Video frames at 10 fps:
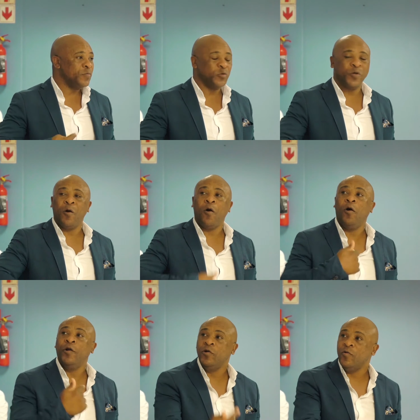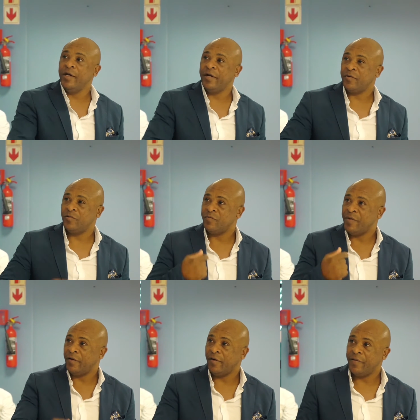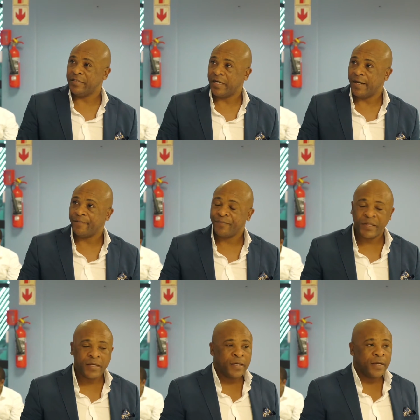environmental development. The purpose